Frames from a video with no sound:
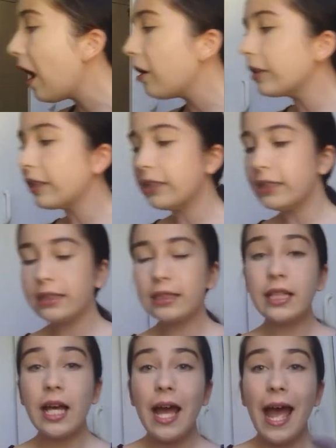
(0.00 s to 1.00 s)

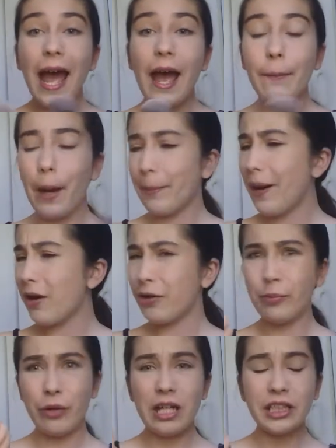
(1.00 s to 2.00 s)
powders, my
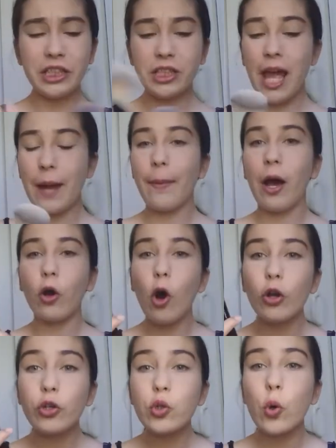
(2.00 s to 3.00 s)
powder brush, and my
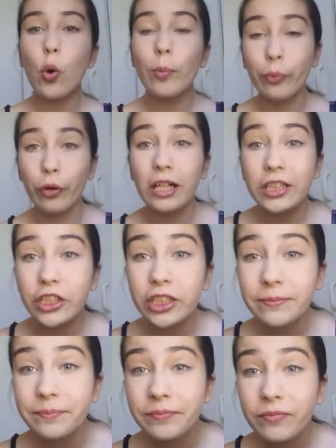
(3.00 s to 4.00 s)
contour
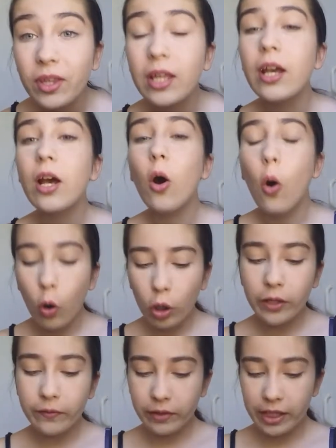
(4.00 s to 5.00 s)
brush.
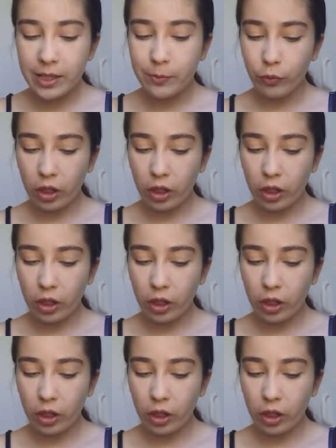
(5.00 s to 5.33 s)
All of these